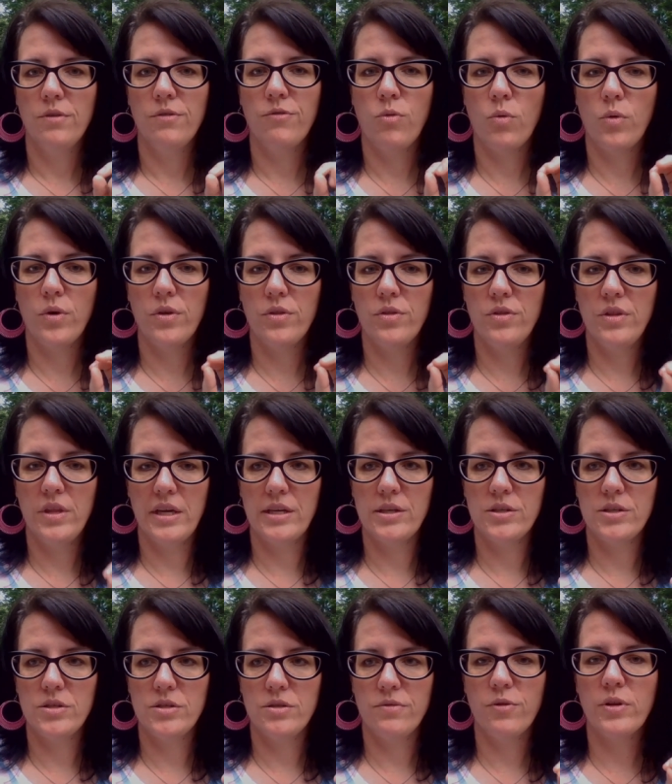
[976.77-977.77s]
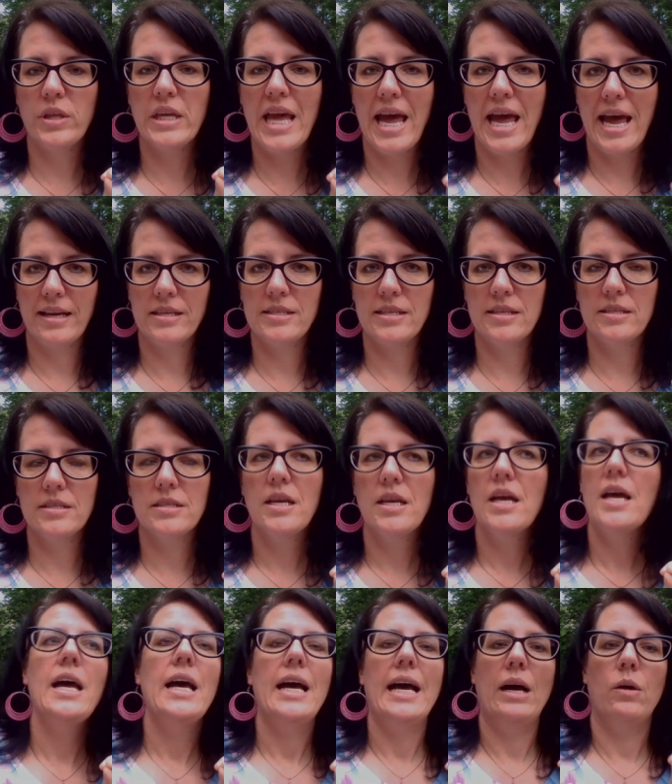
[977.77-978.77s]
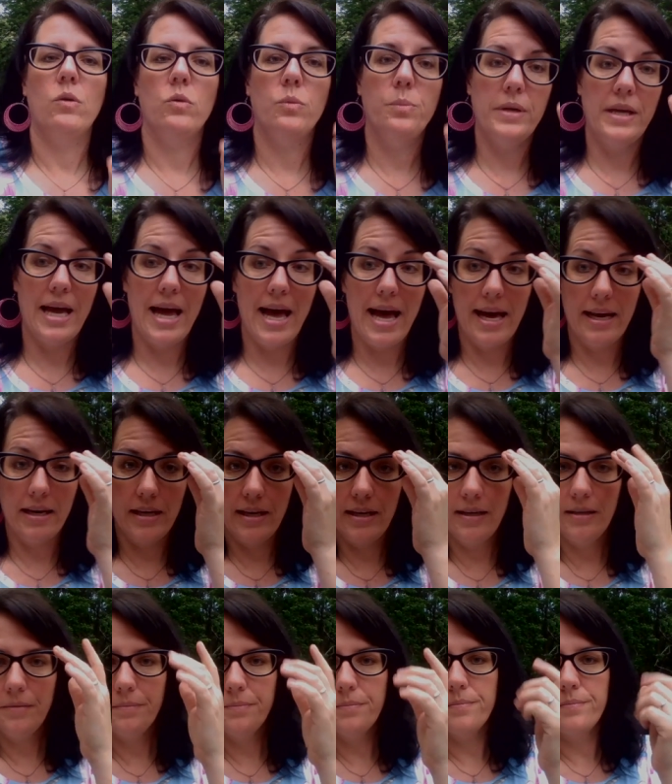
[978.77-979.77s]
for this, for the accents, I will be adding